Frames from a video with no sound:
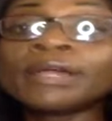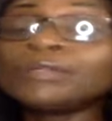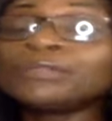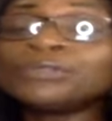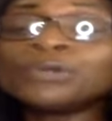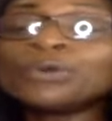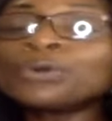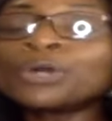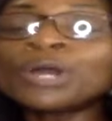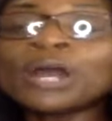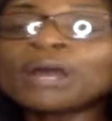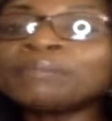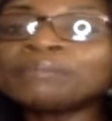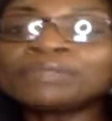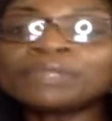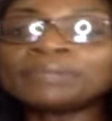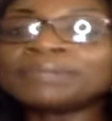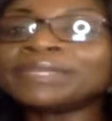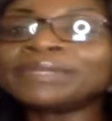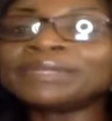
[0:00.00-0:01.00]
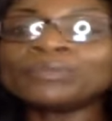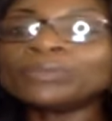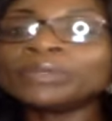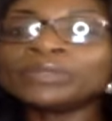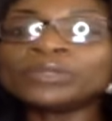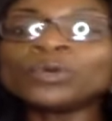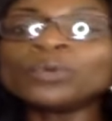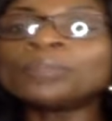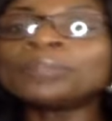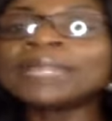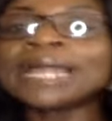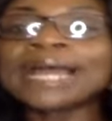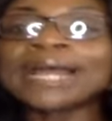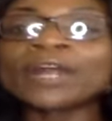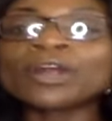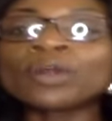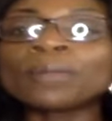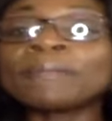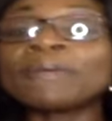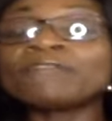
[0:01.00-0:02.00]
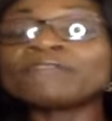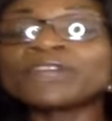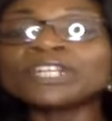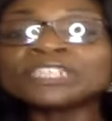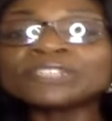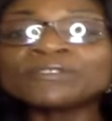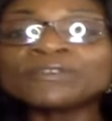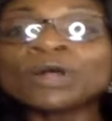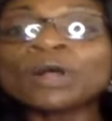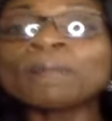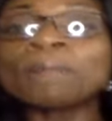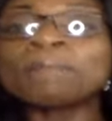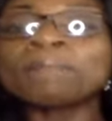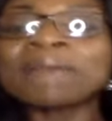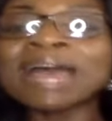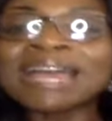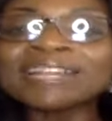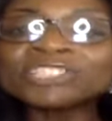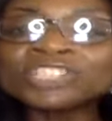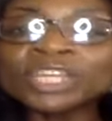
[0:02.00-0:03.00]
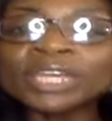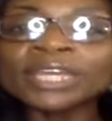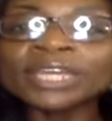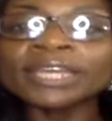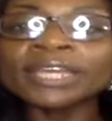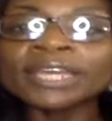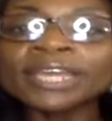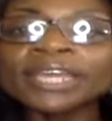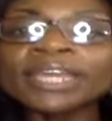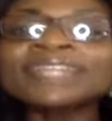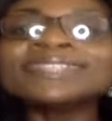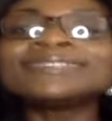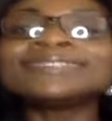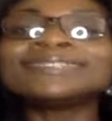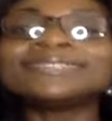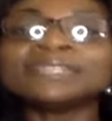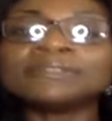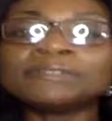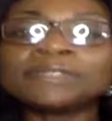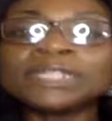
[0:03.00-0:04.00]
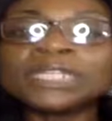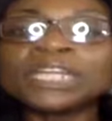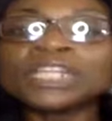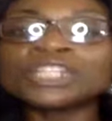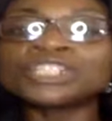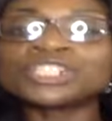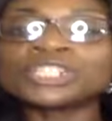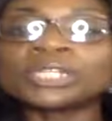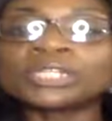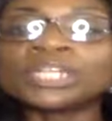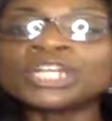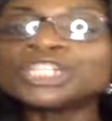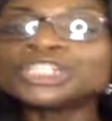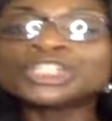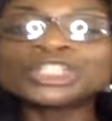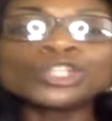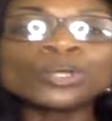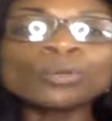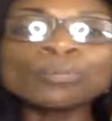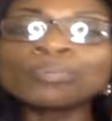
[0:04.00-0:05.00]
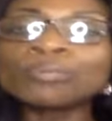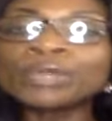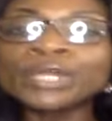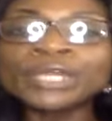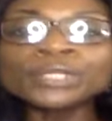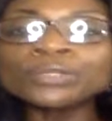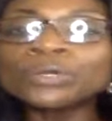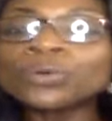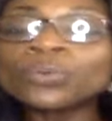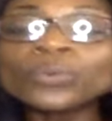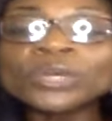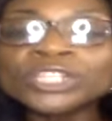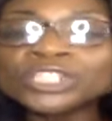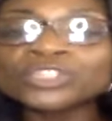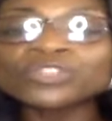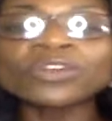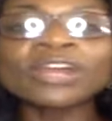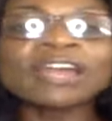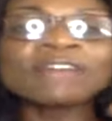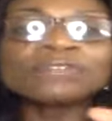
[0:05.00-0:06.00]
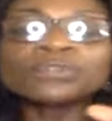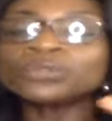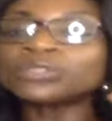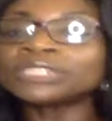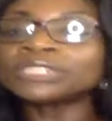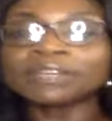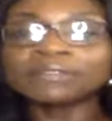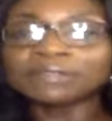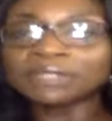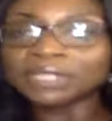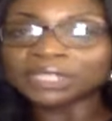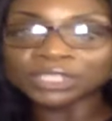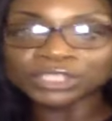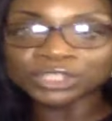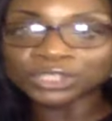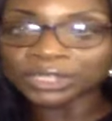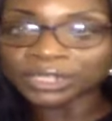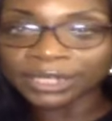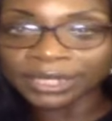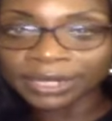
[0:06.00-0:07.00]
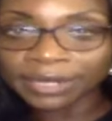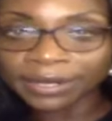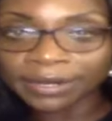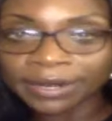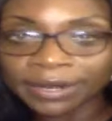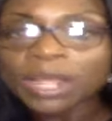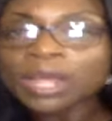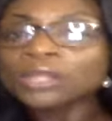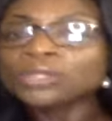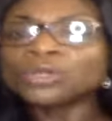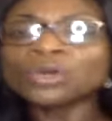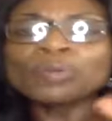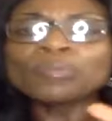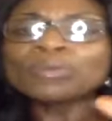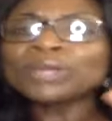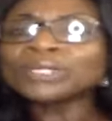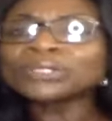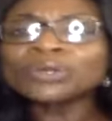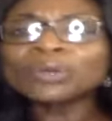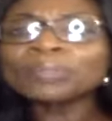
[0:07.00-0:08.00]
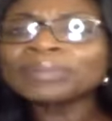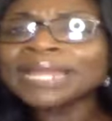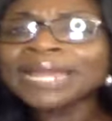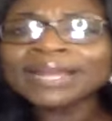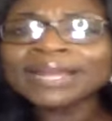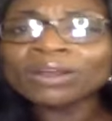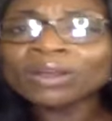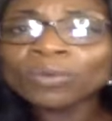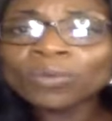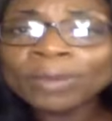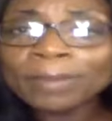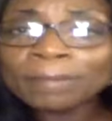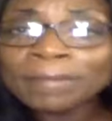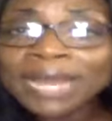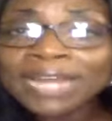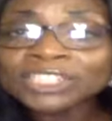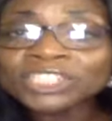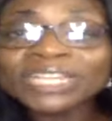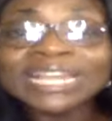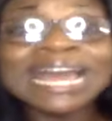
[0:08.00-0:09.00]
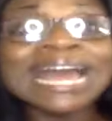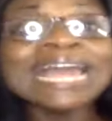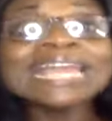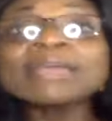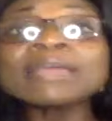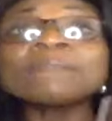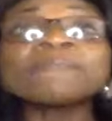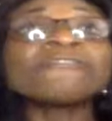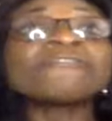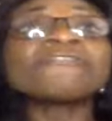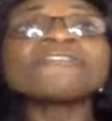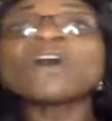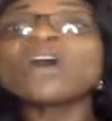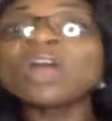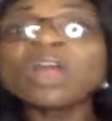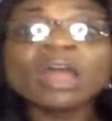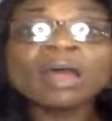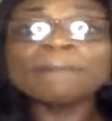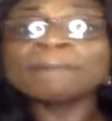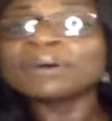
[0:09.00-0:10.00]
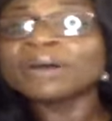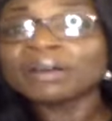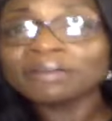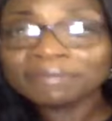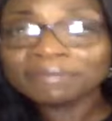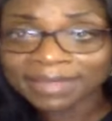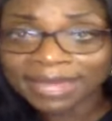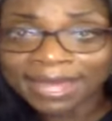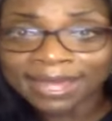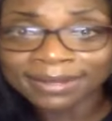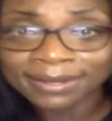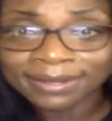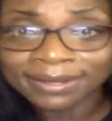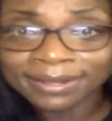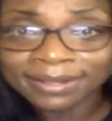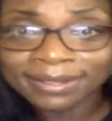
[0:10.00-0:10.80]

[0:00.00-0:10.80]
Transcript: Don't come to me with no black girl. First of all, magic is divination. So don't bring no witchcraft, no divination here. Don't bring no black girl. What magic? I am far above that.